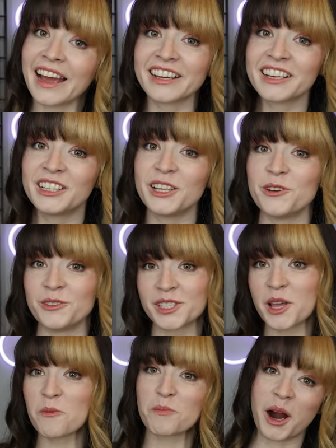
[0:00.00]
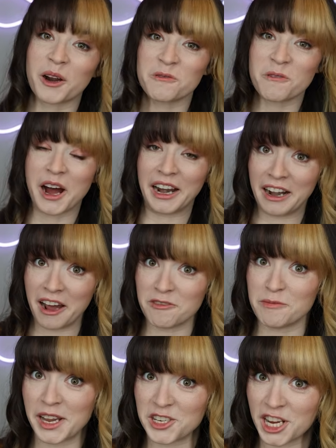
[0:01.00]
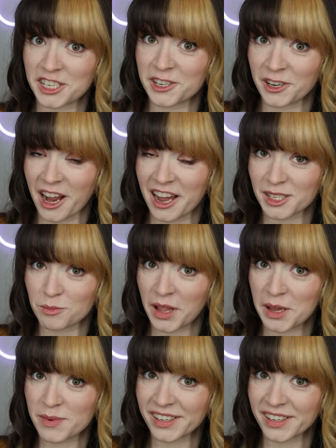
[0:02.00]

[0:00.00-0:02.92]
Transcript: that concludes part 1 of my Jester cosplay